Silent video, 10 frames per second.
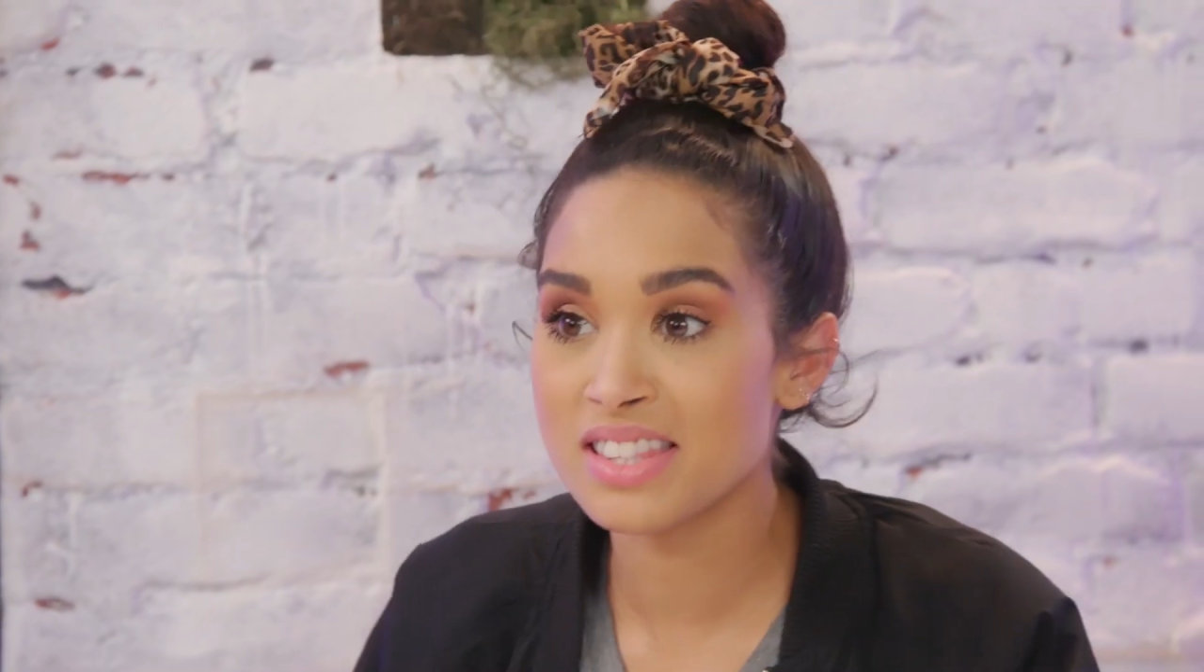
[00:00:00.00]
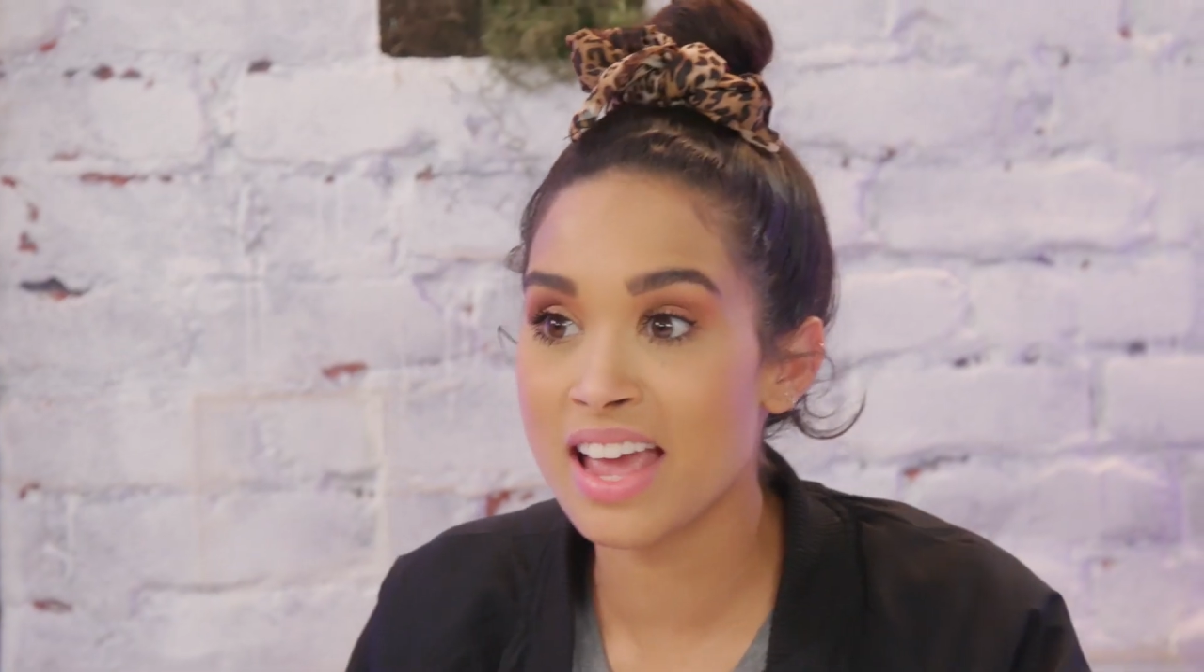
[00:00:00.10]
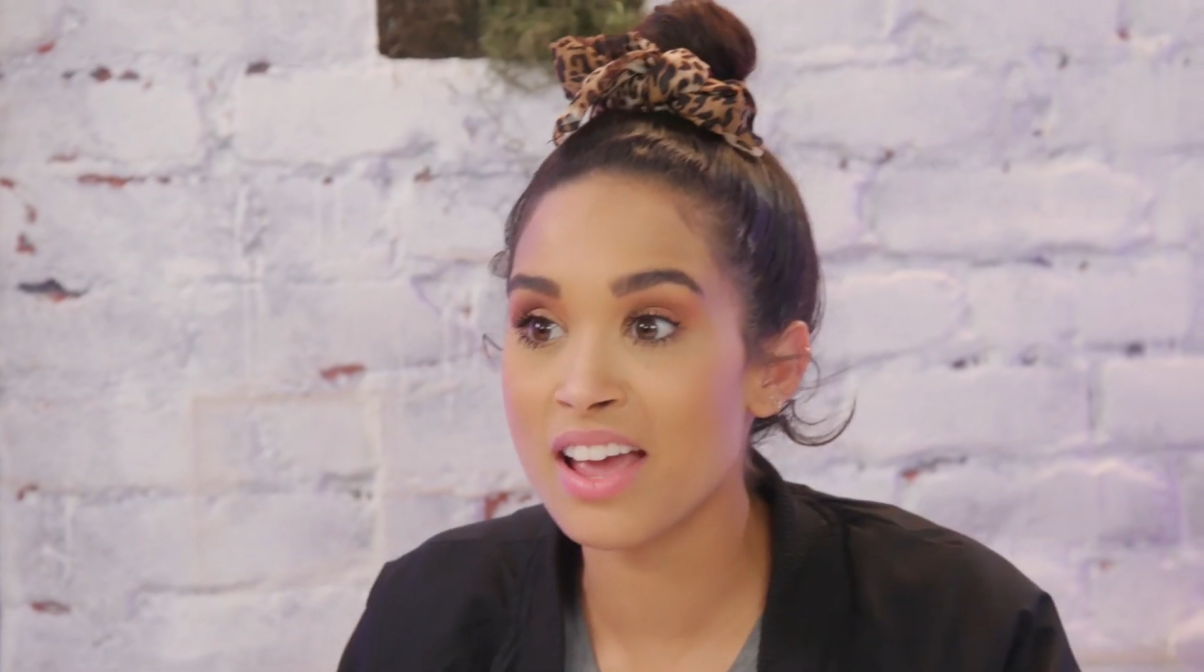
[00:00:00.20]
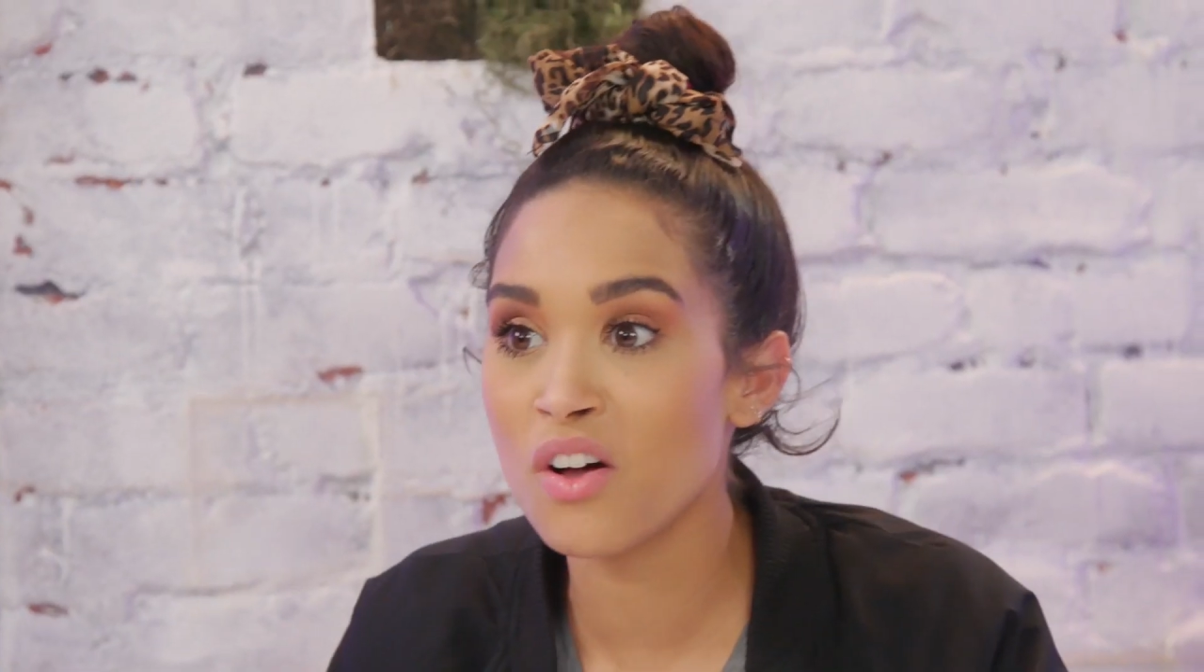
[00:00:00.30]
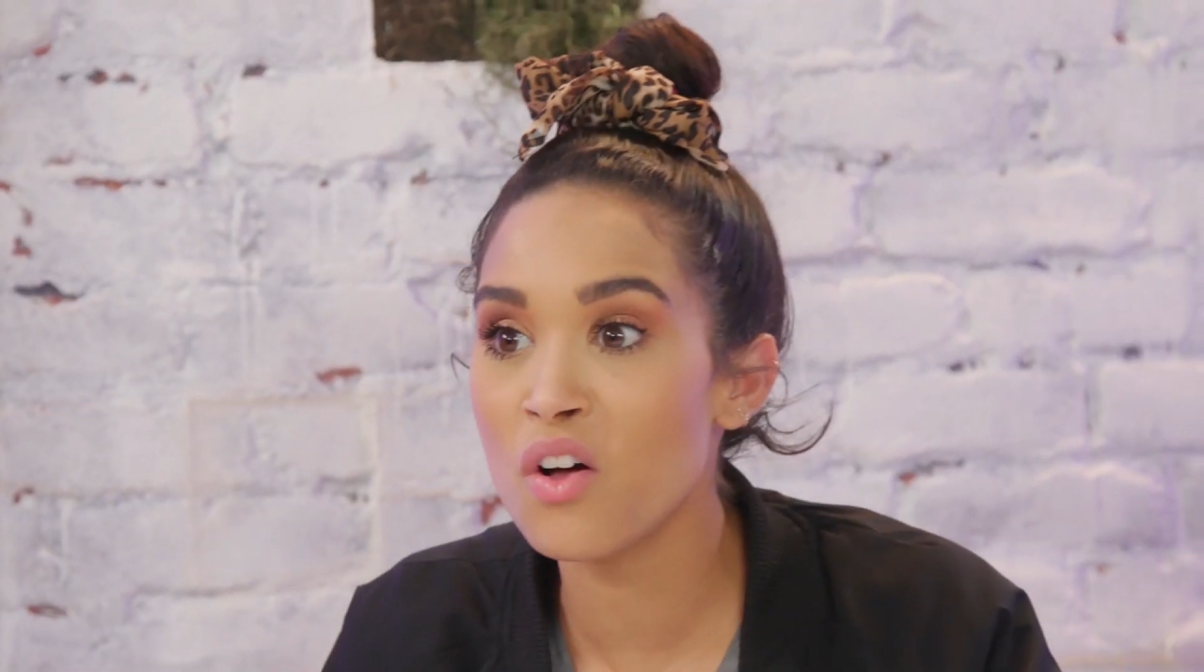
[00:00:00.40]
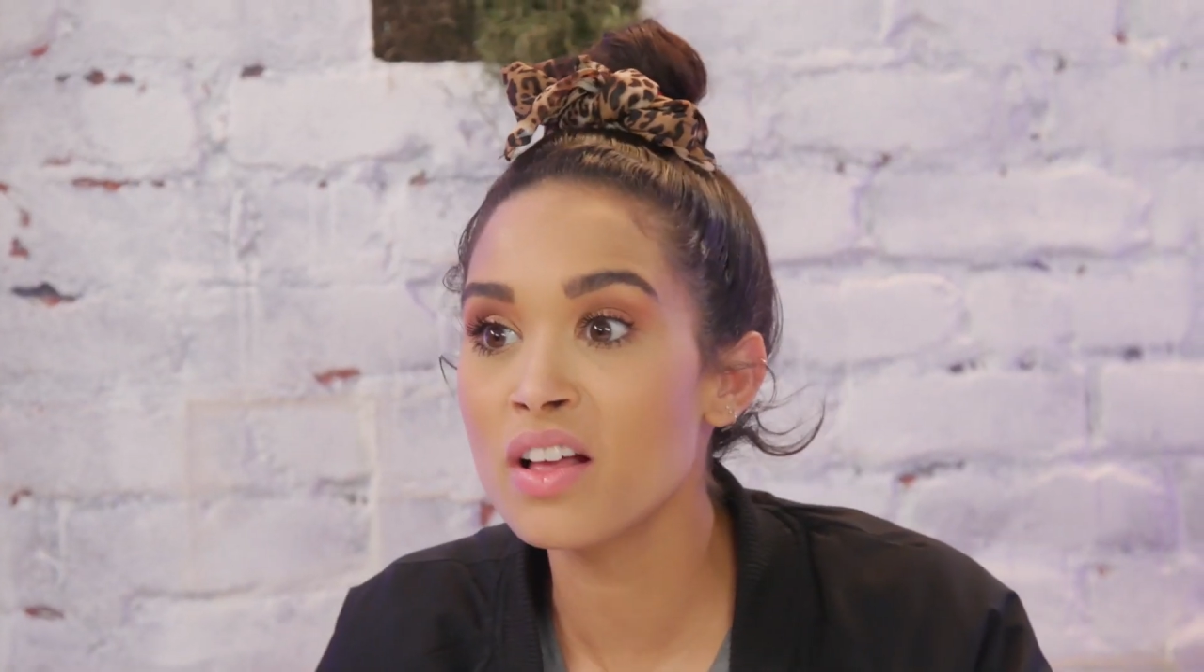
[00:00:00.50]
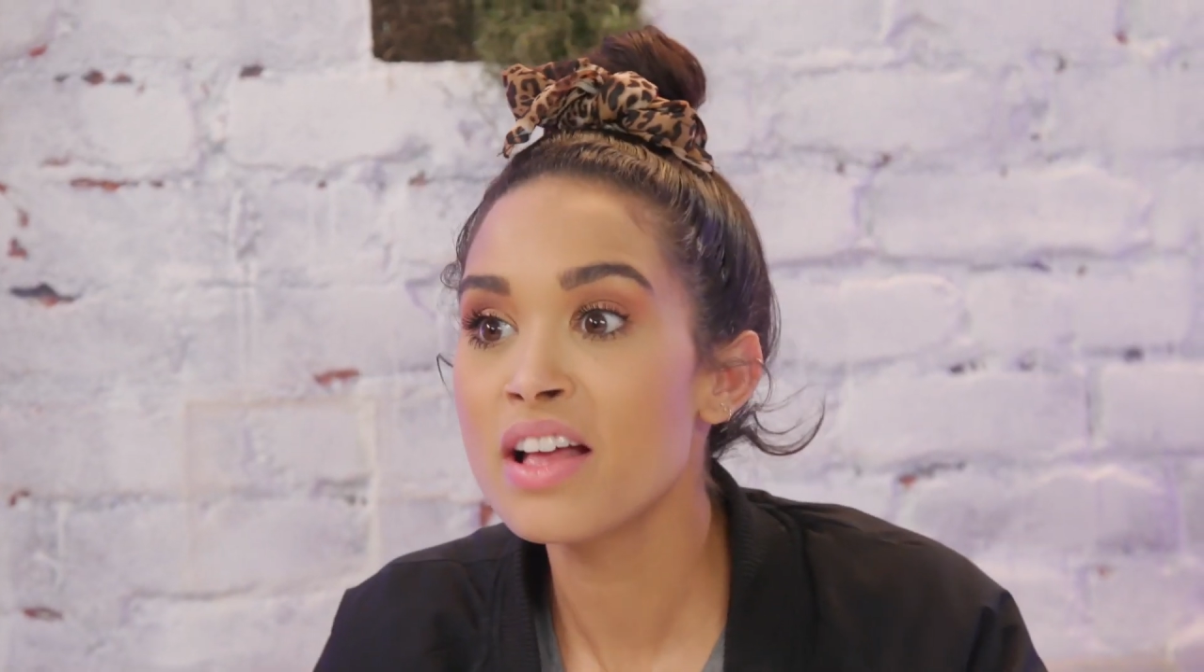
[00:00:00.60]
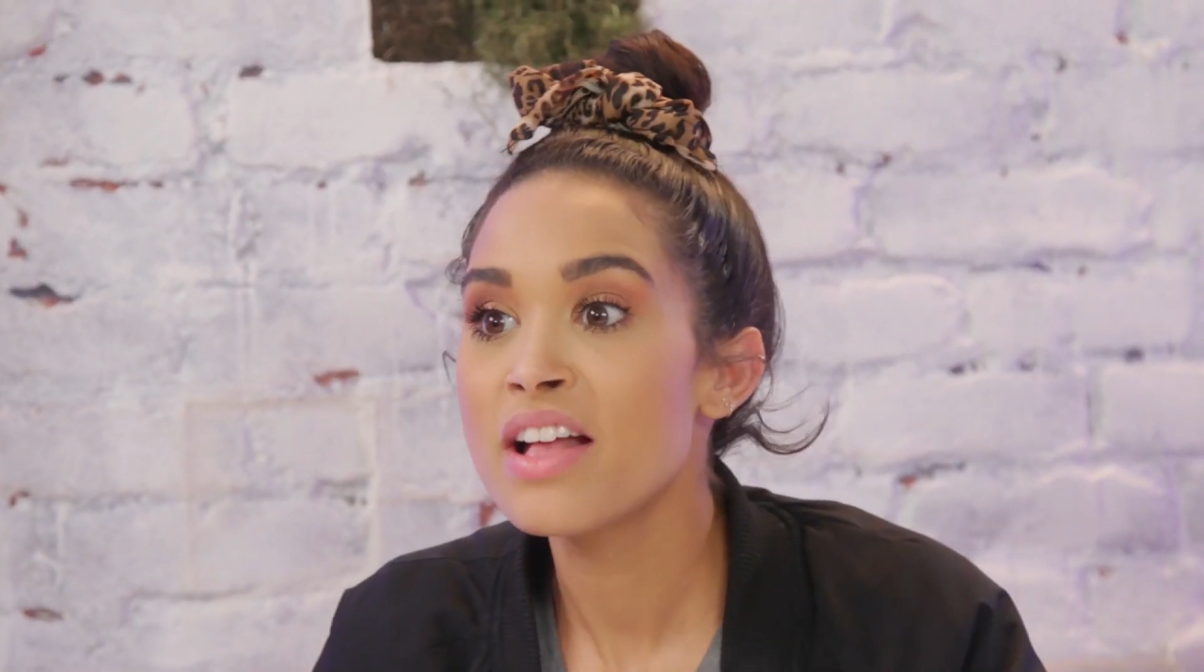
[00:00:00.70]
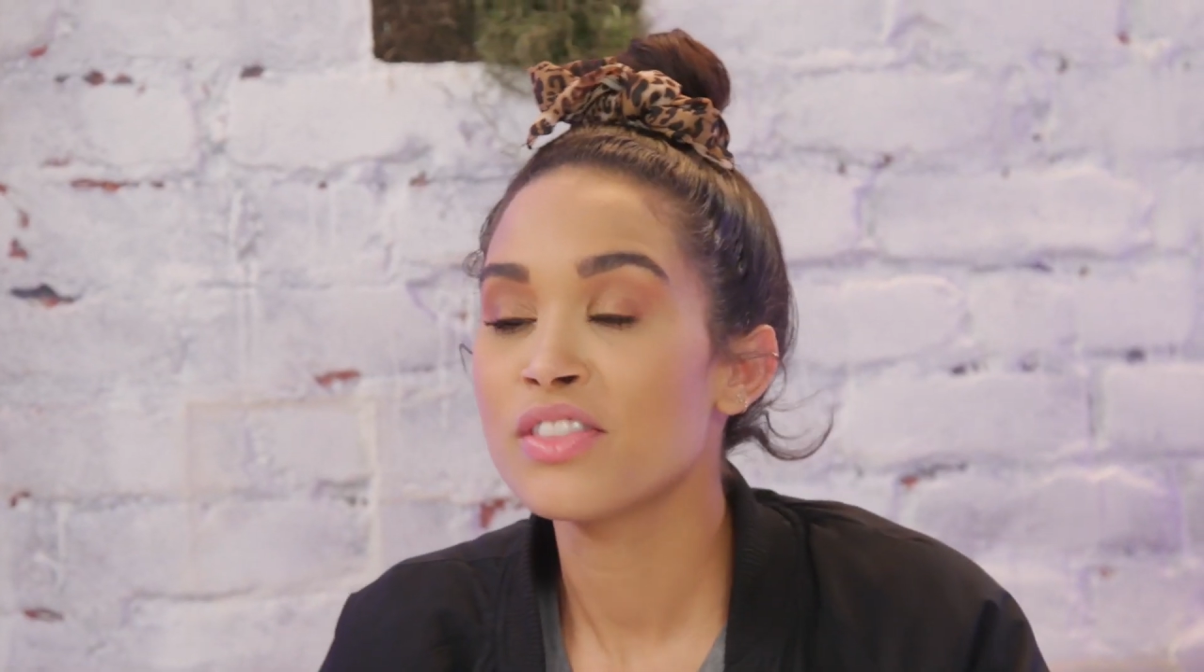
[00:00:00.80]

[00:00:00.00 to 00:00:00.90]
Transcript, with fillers: sale